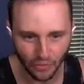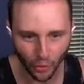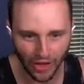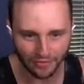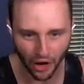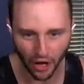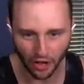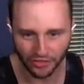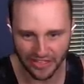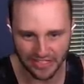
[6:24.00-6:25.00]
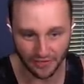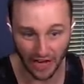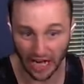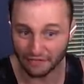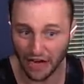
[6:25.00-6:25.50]
We have all this stuff. I
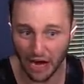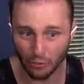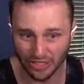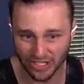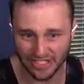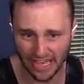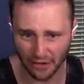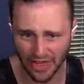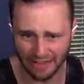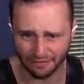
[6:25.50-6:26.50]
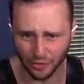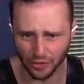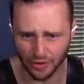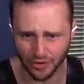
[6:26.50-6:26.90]
got to figure out what to sell that for.